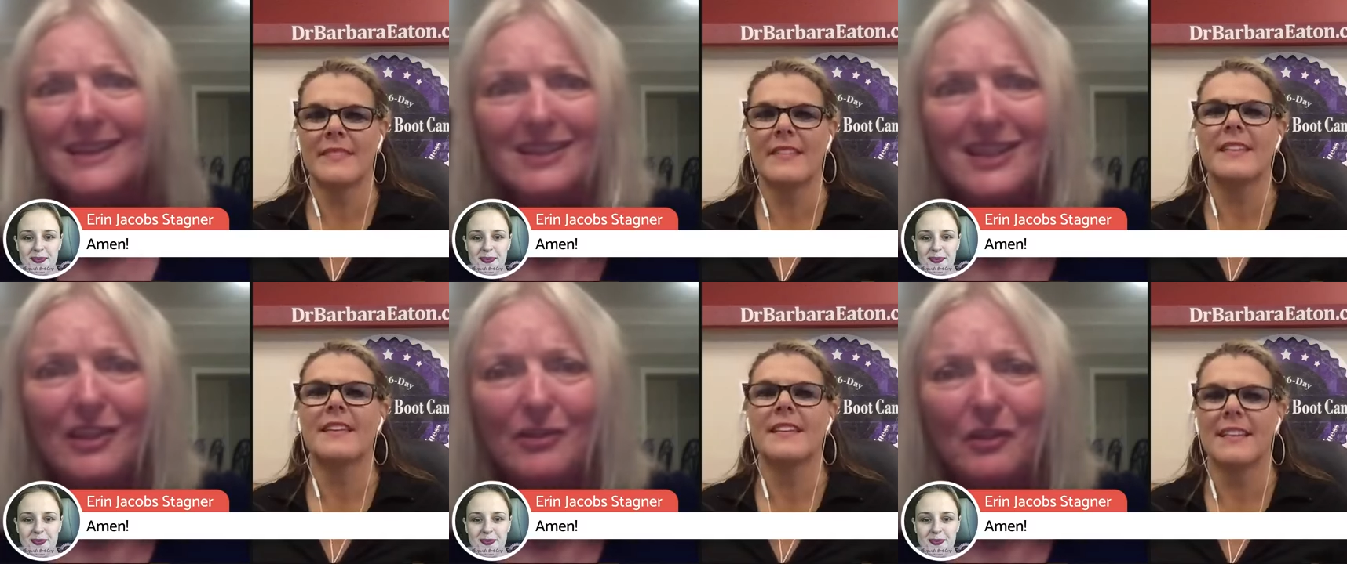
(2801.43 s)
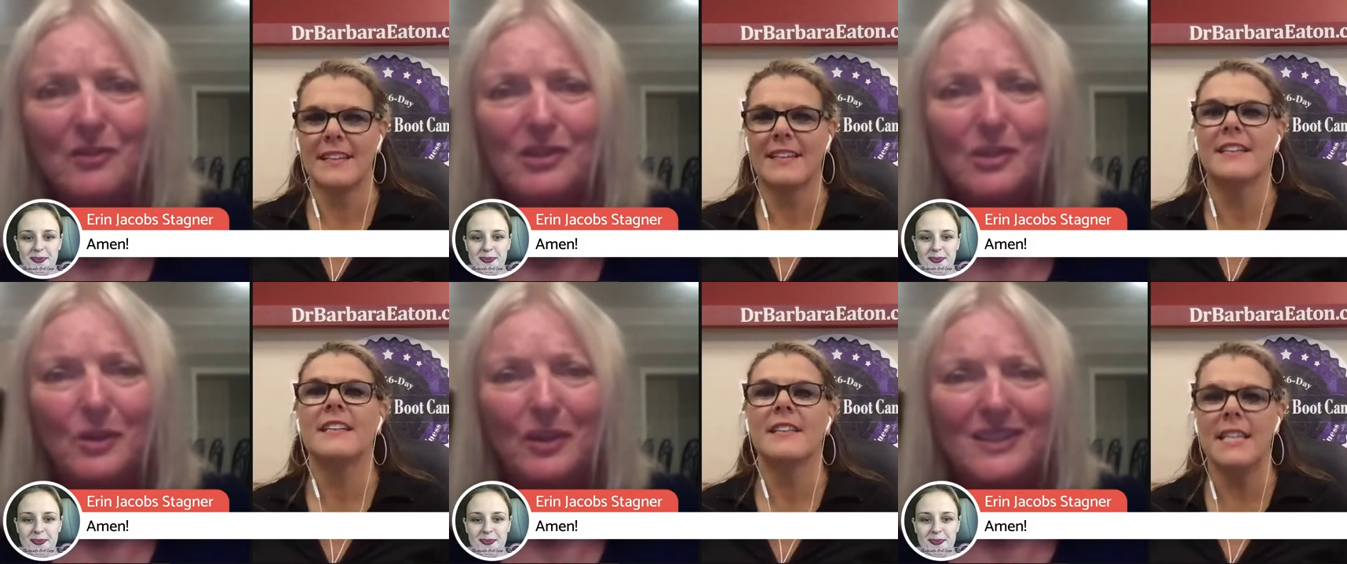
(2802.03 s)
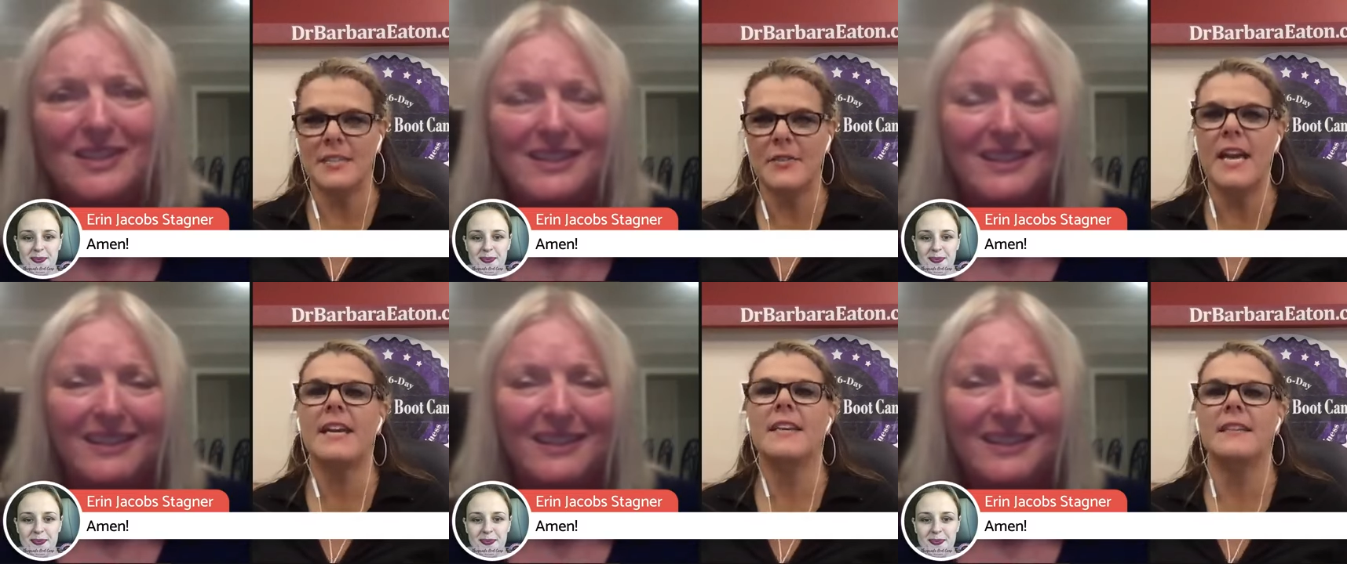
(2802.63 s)
Speaker 1: to hear those stories. That's
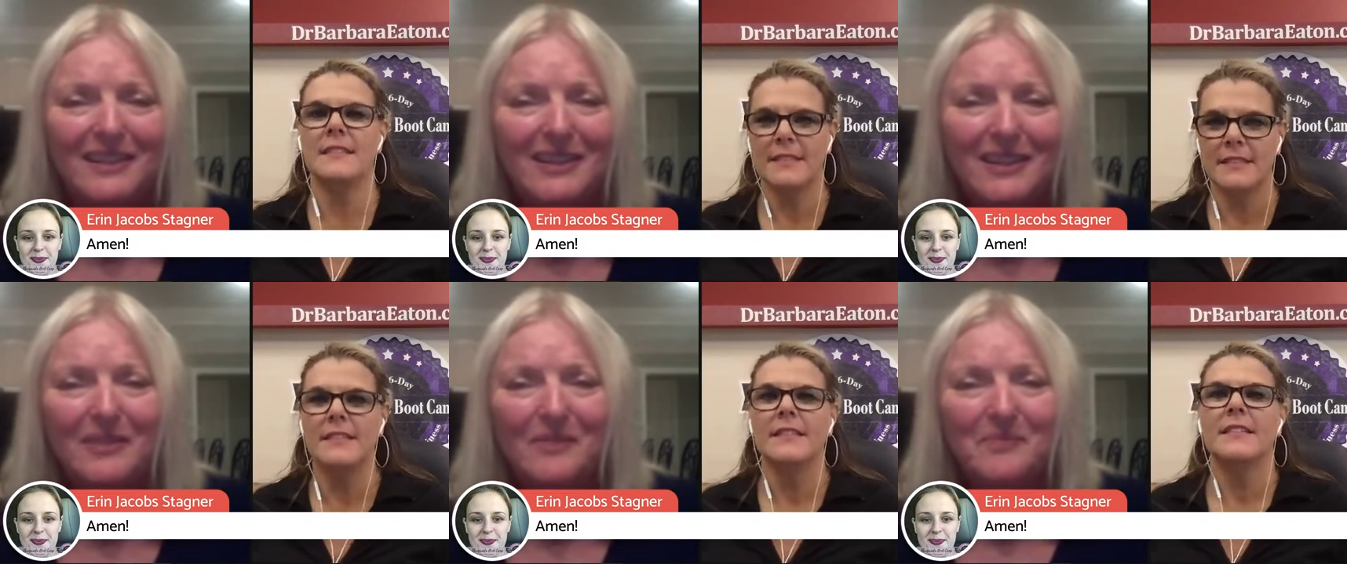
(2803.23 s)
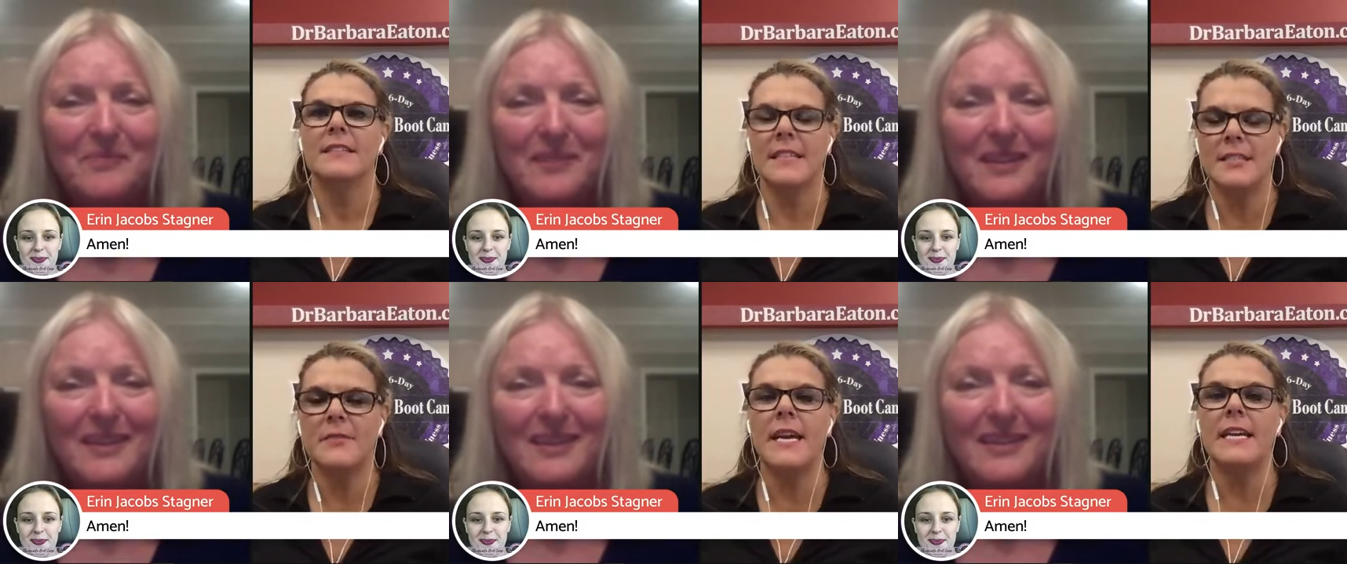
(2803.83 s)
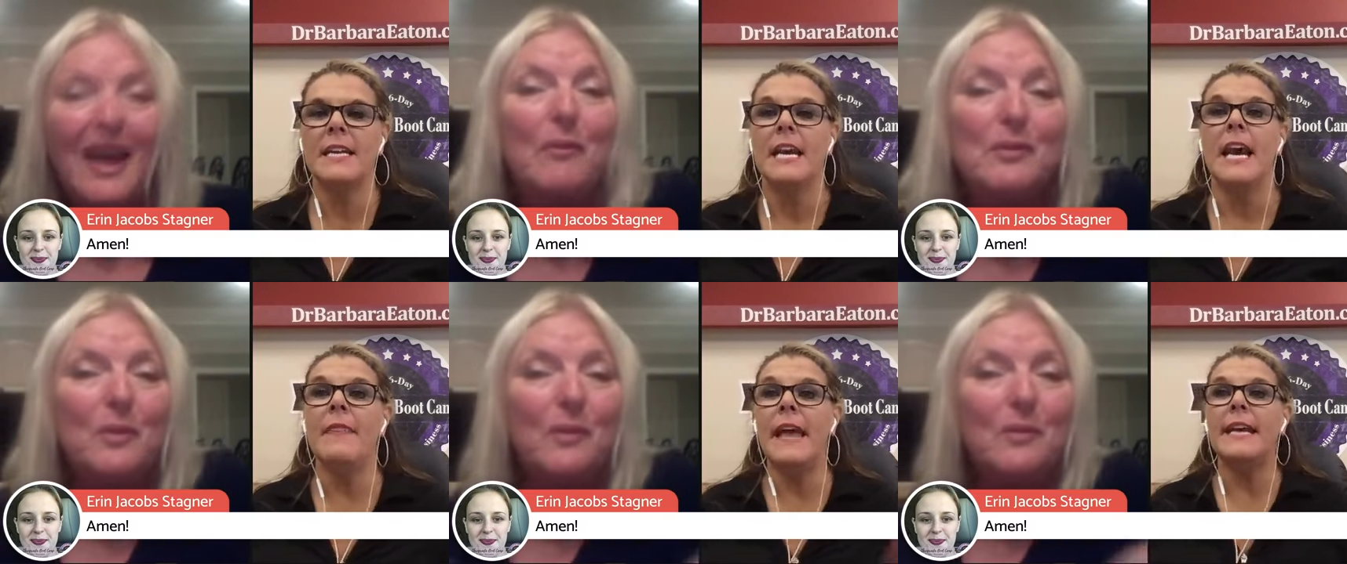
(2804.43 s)
right. That's right.
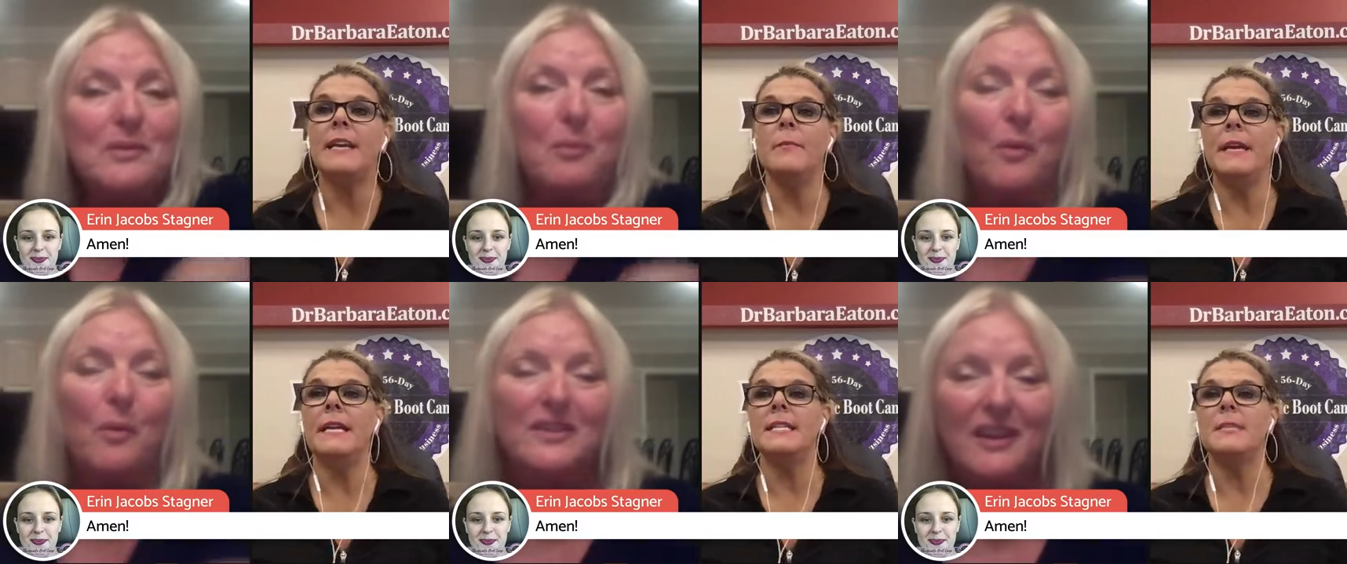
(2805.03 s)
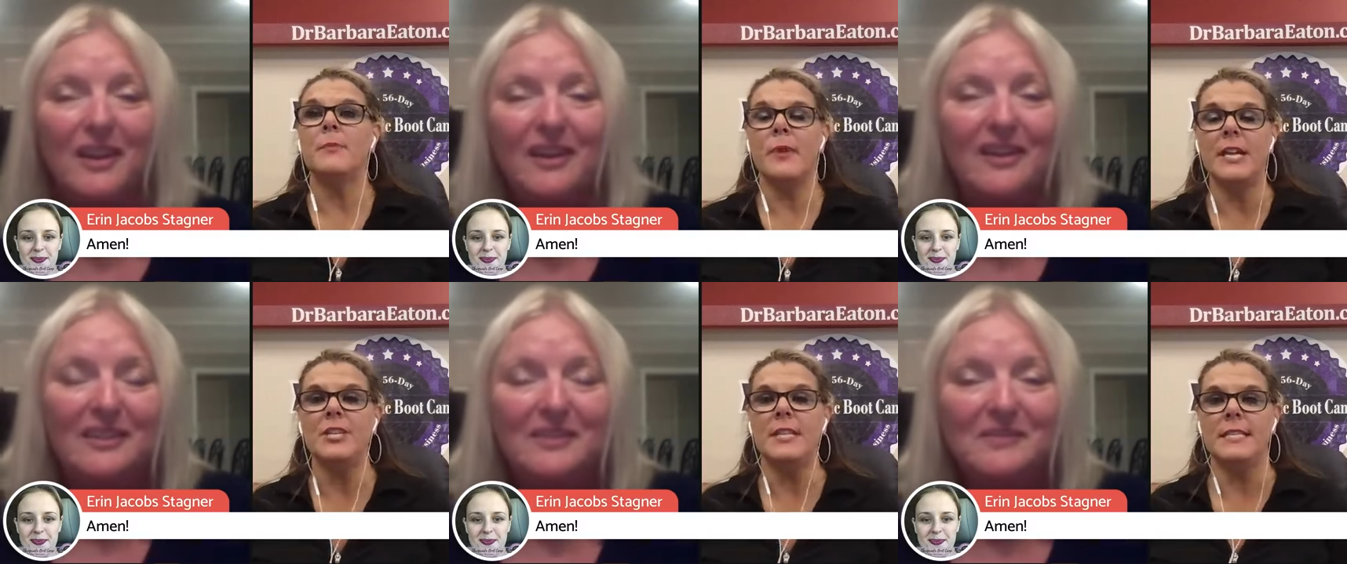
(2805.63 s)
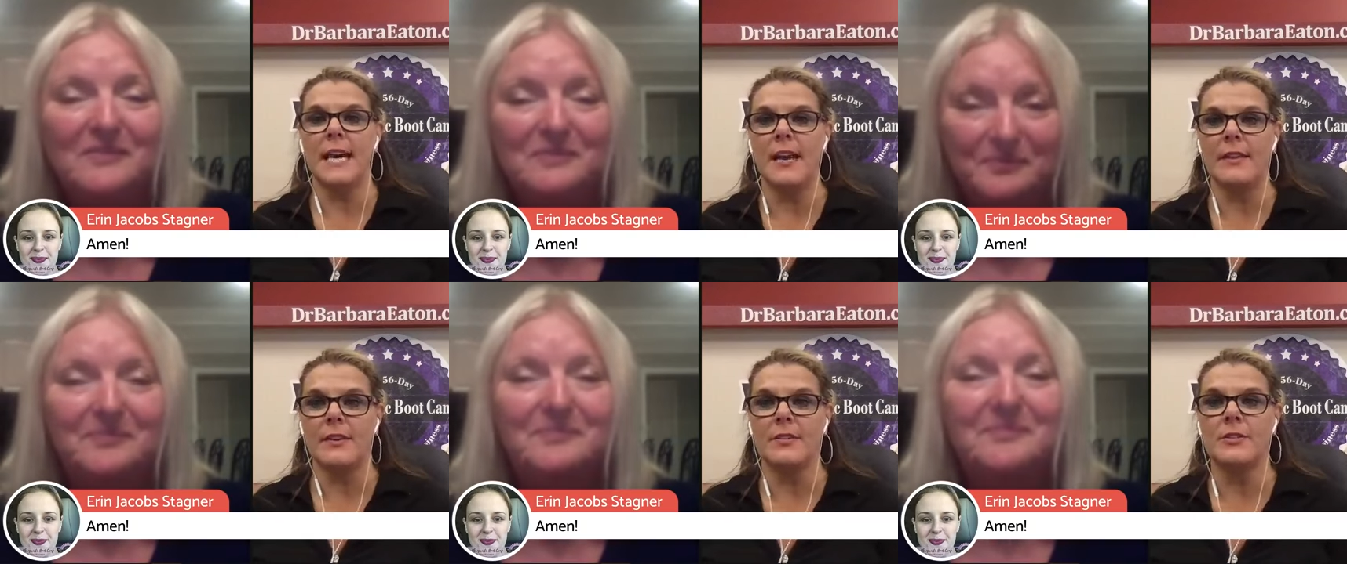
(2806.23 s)
And that
Speaker 2: can be an inspiration to
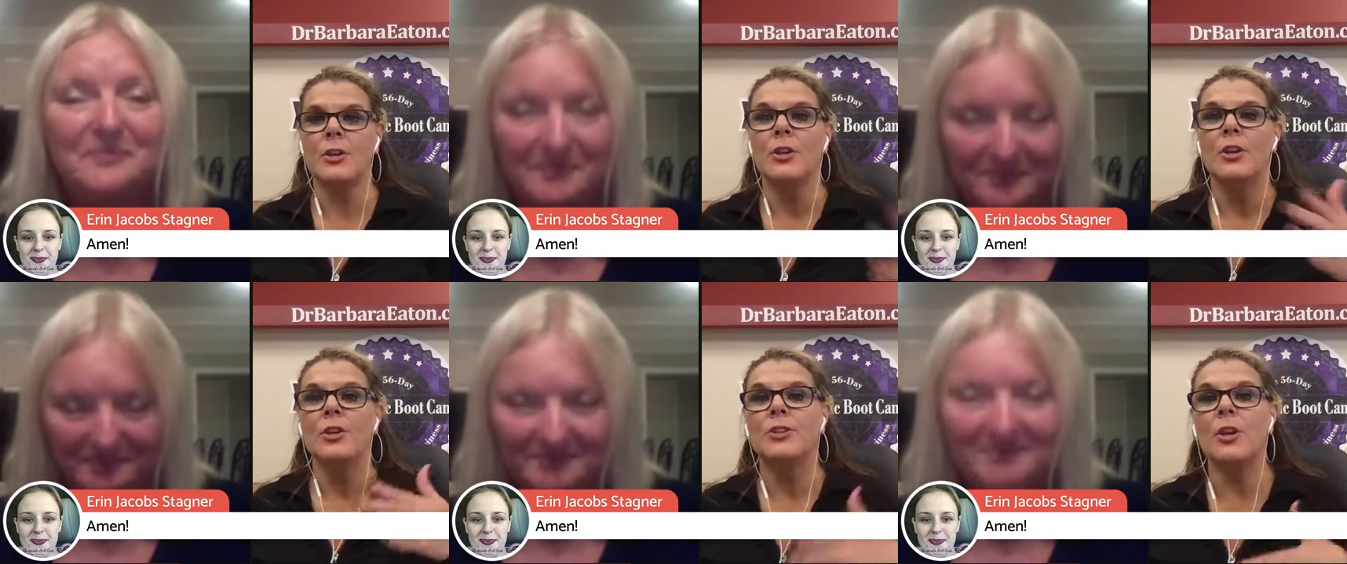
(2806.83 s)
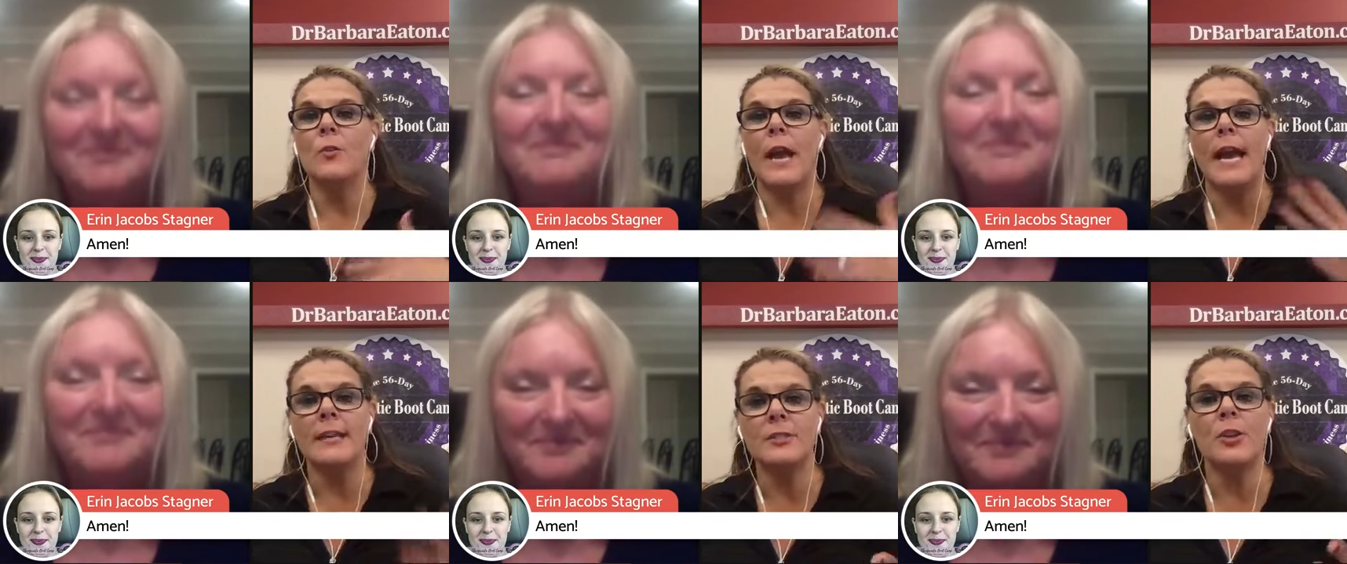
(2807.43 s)
others. So mm-hmm. ask your